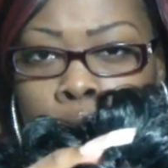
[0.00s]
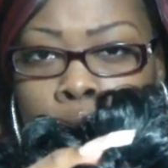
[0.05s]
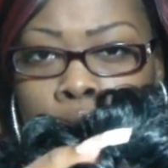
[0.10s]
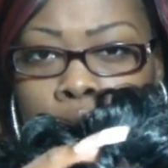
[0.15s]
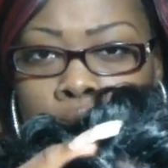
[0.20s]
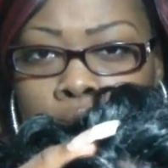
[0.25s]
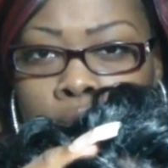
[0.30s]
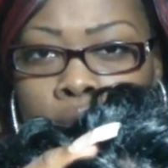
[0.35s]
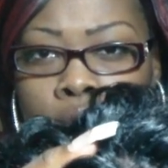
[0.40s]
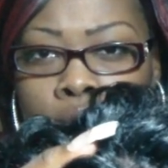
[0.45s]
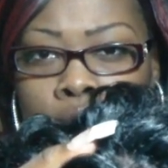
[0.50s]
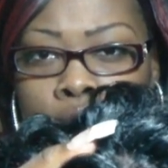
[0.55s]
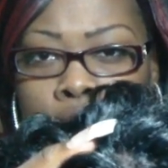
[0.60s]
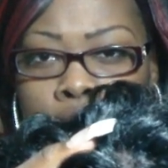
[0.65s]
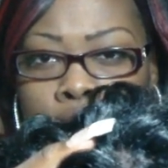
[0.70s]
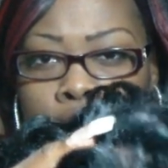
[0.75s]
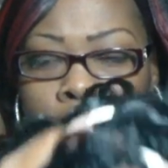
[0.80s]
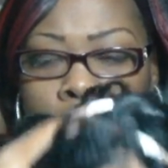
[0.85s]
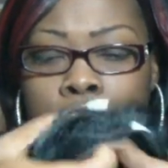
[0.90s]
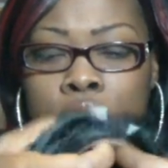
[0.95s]
right here
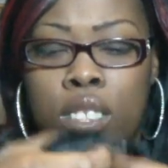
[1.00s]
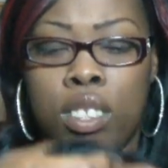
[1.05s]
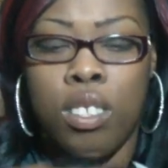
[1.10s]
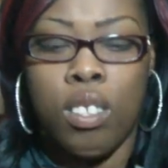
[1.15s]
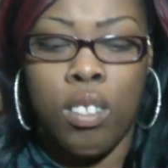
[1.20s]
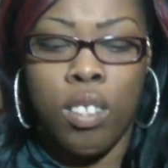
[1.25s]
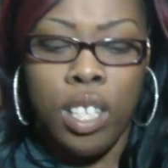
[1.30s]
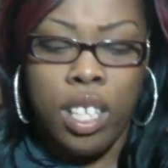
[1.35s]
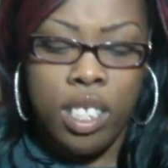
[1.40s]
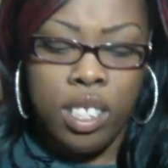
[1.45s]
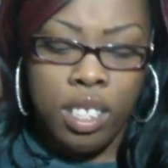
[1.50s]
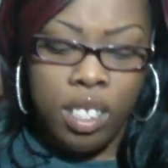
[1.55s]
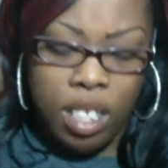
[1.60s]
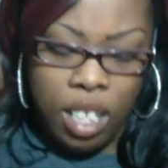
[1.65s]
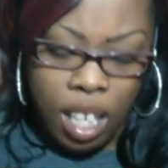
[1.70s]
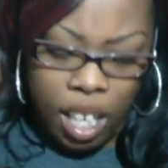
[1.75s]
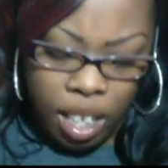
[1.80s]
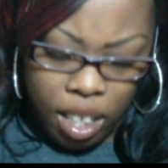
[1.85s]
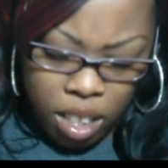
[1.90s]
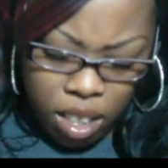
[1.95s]
to here. So that's
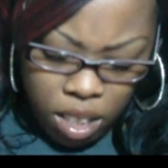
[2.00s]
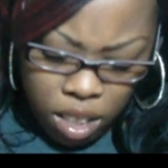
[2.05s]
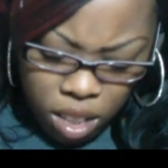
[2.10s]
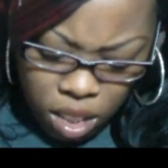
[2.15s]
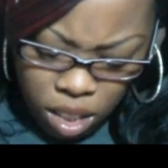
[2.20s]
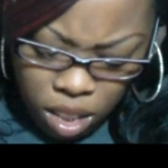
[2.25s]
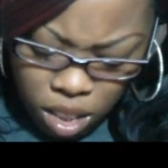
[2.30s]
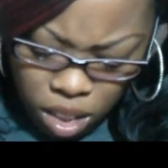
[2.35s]
like